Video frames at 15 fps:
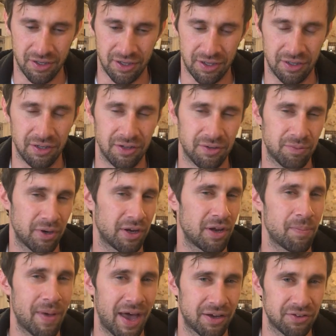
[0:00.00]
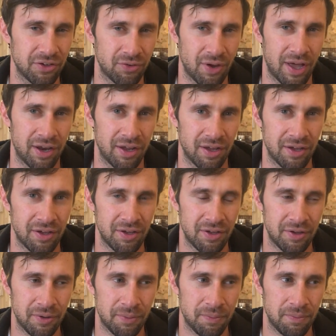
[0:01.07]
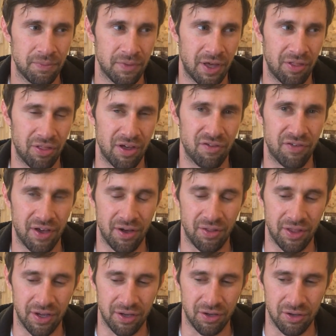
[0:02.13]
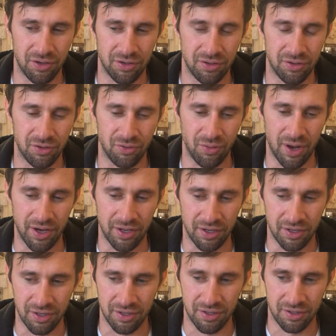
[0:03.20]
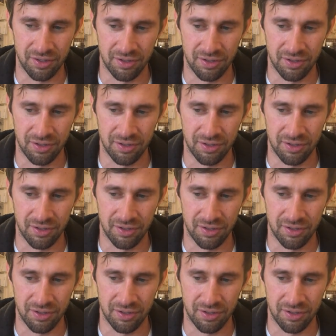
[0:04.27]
And bringing it back to Greta, I love how, like, Greta,